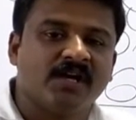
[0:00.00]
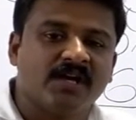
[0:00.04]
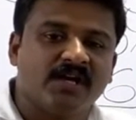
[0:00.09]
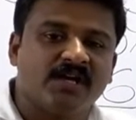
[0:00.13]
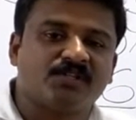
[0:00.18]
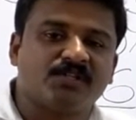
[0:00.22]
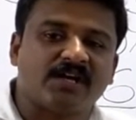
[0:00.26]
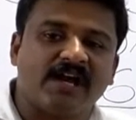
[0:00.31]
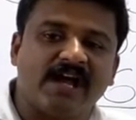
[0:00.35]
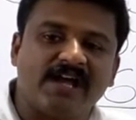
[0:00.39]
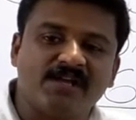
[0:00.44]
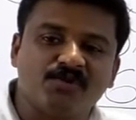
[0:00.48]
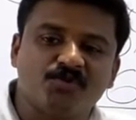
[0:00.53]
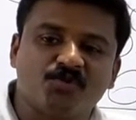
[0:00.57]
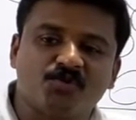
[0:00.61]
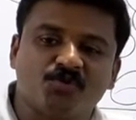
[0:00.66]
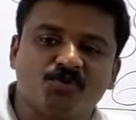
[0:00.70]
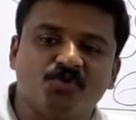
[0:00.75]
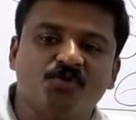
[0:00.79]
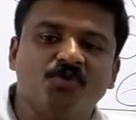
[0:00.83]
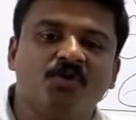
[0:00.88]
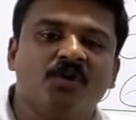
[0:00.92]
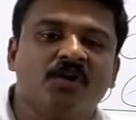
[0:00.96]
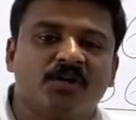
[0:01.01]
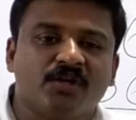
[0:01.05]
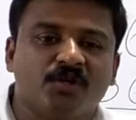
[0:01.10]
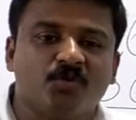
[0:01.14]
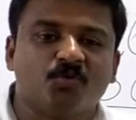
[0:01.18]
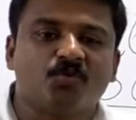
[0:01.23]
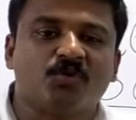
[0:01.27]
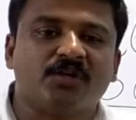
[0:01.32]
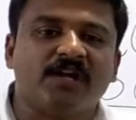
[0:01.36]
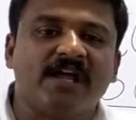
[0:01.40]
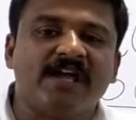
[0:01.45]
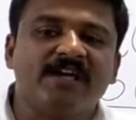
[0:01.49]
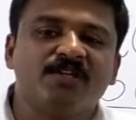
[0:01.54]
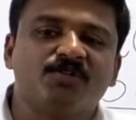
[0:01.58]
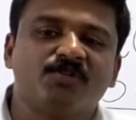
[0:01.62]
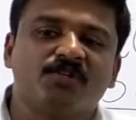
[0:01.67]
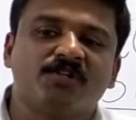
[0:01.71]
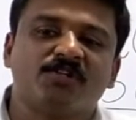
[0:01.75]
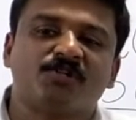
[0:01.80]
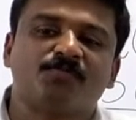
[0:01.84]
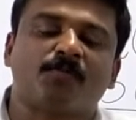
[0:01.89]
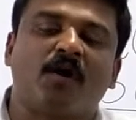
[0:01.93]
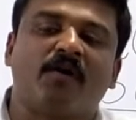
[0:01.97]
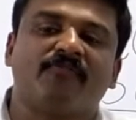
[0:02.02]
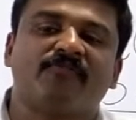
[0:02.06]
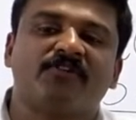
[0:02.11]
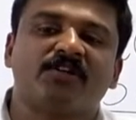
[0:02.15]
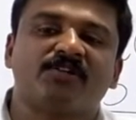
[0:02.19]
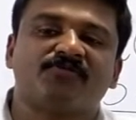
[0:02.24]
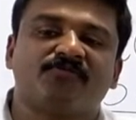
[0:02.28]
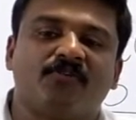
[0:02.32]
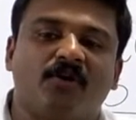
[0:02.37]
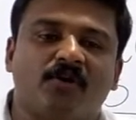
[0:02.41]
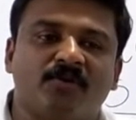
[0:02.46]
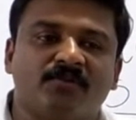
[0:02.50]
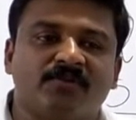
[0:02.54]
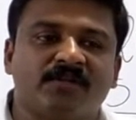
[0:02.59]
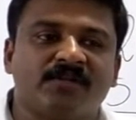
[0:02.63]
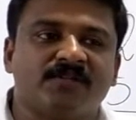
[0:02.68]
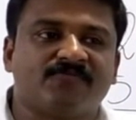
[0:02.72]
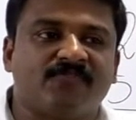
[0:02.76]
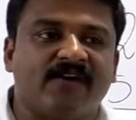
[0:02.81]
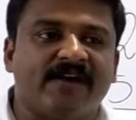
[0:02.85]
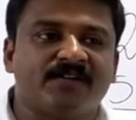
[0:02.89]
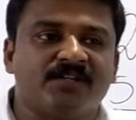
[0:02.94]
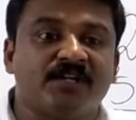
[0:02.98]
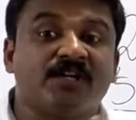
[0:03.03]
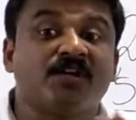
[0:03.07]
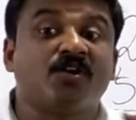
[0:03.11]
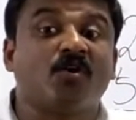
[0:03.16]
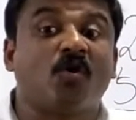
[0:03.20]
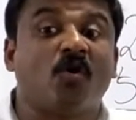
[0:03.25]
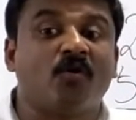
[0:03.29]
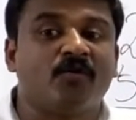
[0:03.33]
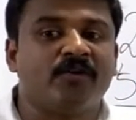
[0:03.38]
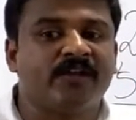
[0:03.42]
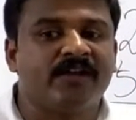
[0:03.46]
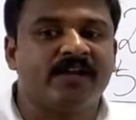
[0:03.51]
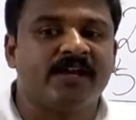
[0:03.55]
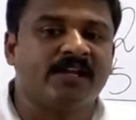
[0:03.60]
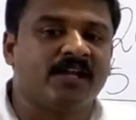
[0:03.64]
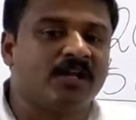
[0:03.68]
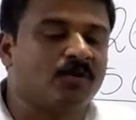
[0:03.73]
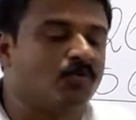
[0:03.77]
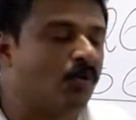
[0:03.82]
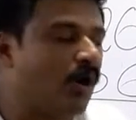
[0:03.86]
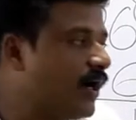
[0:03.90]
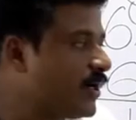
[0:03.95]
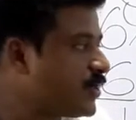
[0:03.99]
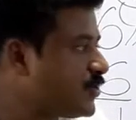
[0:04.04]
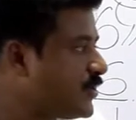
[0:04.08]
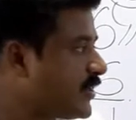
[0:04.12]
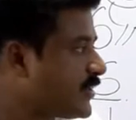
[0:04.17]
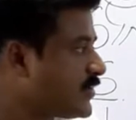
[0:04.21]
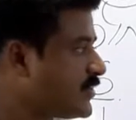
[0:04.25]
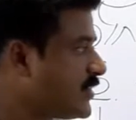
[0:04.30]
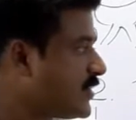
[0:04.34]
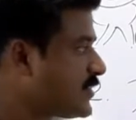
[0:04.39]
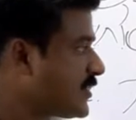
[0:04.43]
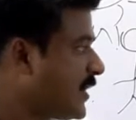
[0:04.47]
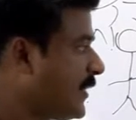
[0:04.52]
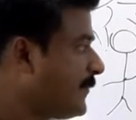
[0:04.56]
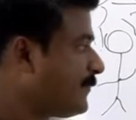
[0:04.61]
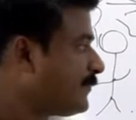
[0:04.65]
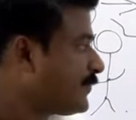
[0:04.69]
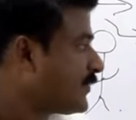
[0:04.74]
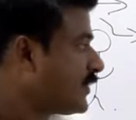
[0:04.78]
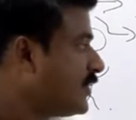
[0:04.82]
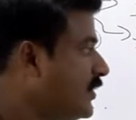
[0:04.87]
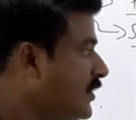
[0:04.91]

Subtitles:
It has to utilize its profits for this fighting continental wars, etc.